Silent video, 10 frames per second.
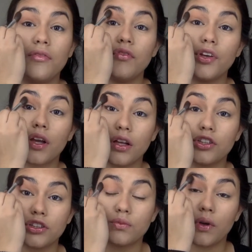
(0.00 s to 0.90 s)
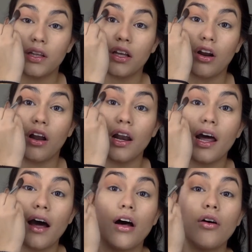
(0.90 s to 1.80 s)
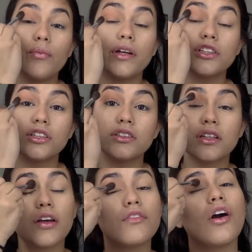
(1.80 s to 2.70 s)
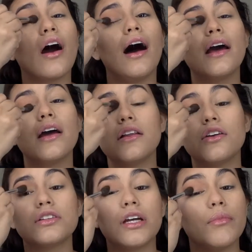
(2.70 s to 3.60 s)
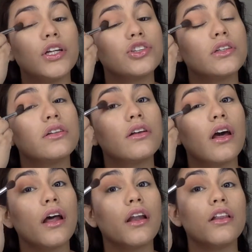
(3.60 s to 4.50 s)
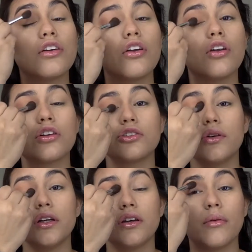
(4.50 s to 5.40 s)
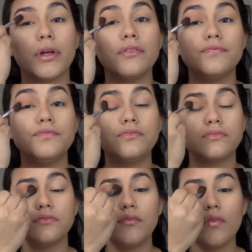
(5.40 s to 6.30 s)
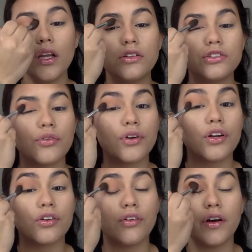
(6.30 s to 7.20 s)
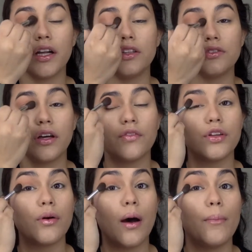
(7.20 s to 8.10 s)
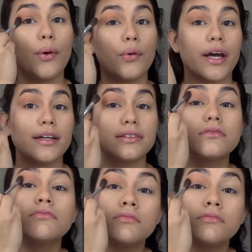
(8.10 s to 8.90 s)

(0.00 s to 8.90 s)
You can just blend it all out, but it's just to give your eye a little dimension and a little look to it. You get me? So we're gonna go ahead and do that with both eyes.